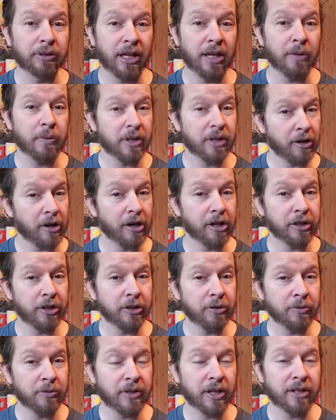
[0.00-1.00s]
I would
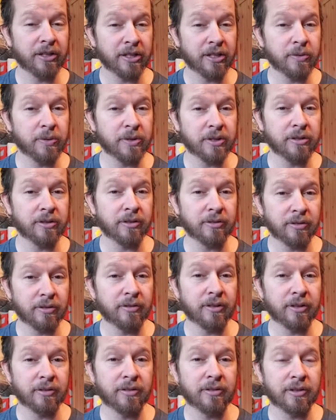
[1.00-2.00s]
argue that this was
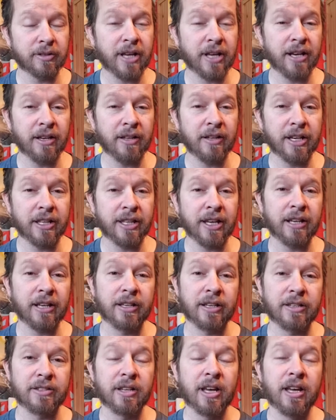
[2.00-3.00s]
kind of like that
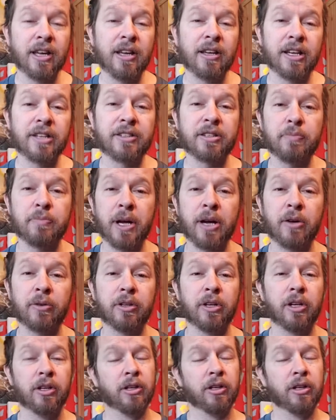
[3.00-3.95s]
because it's about